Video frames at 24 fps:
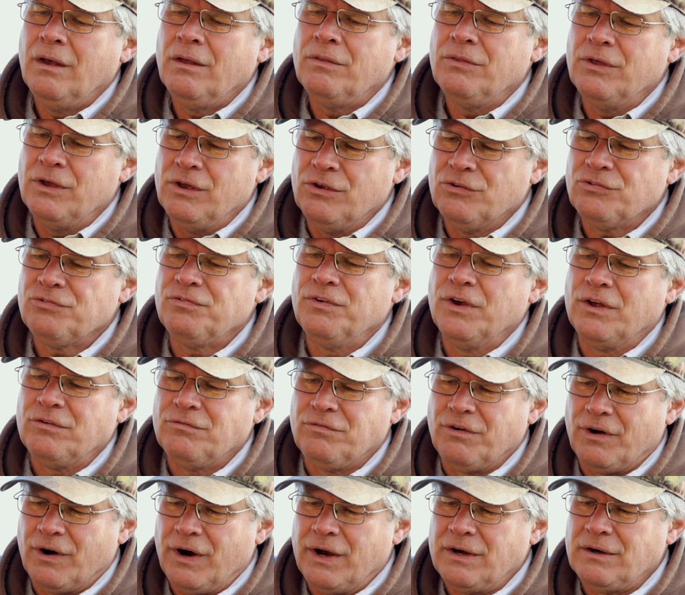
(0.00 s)
These fit
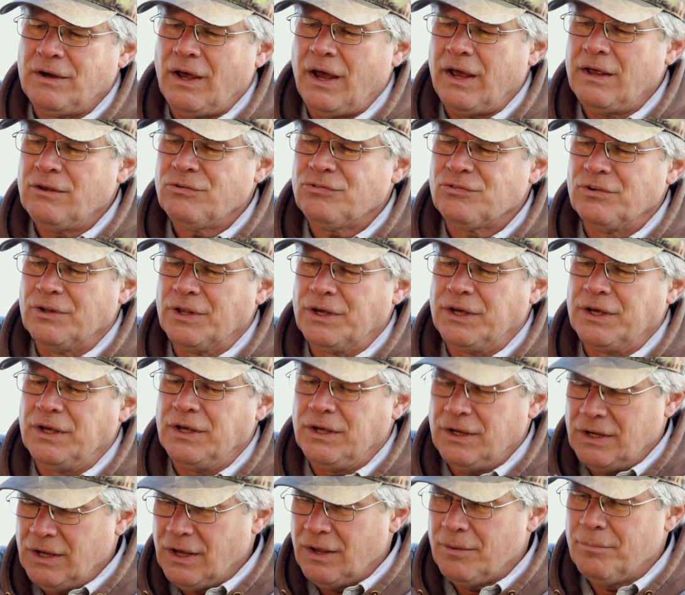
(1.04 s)
very
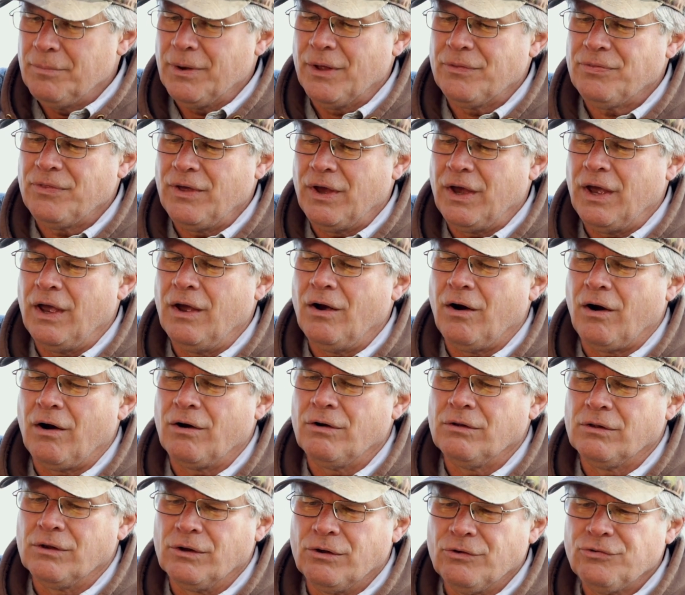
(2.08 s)
nicely, but they are
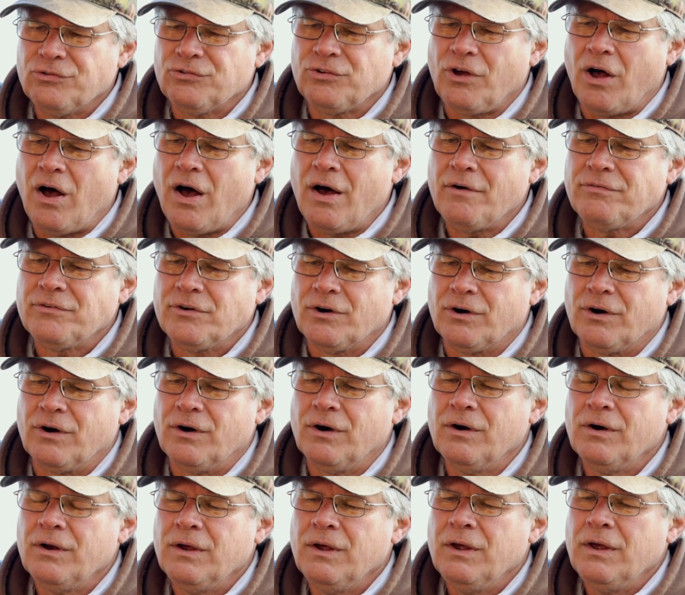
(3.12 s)
a little softer
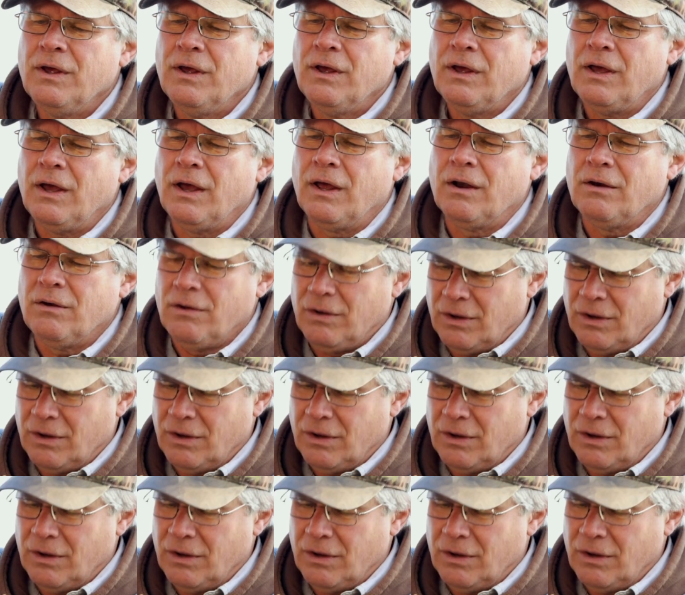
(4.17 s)
and